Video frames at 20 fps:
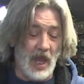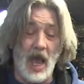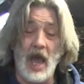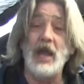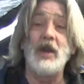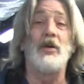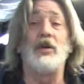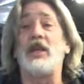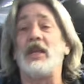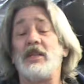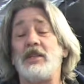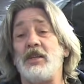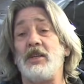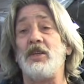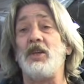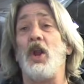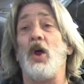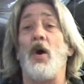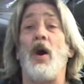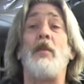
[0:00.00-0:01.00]
I don't get to,
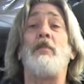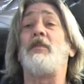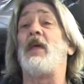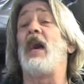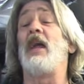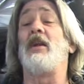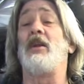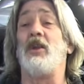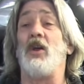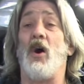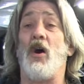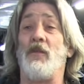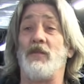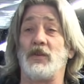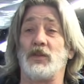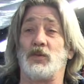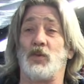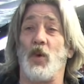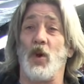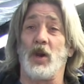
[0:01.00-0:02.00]
you know, I'm down in the
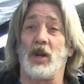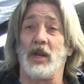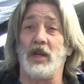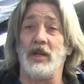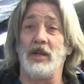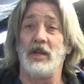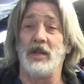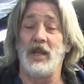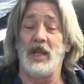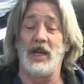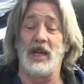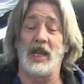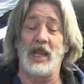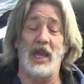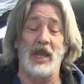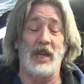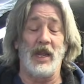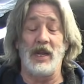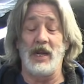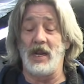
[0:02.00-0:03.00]
office working, and I
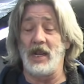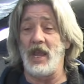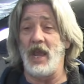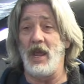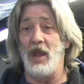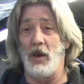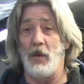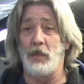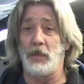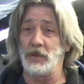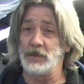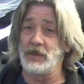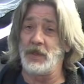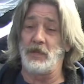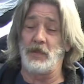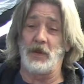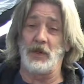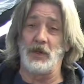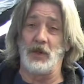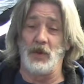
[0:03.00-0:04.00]
got helpers
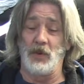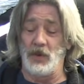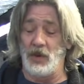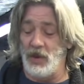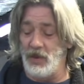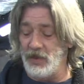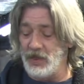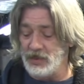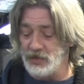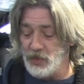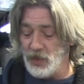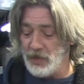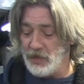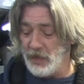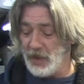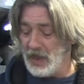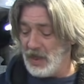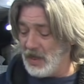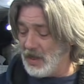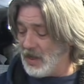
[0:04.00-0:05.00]
up here doing all this with
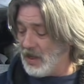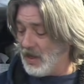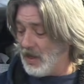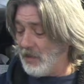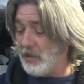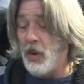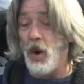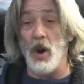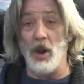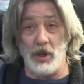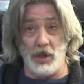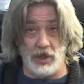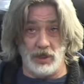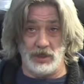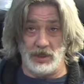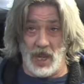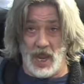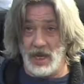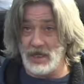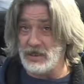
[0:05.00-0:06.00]
me.
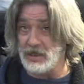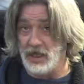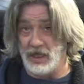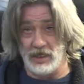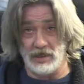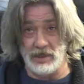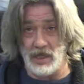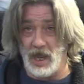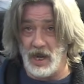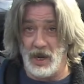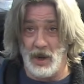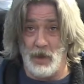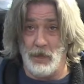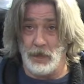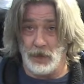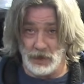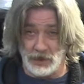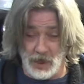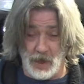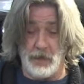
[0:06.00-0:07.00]
Partners, actually. It's not
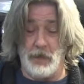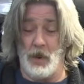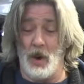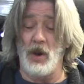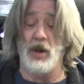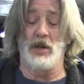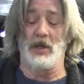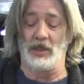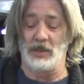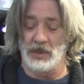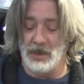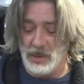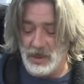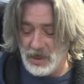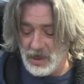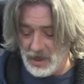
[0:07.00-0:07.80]
helpers. They're partners.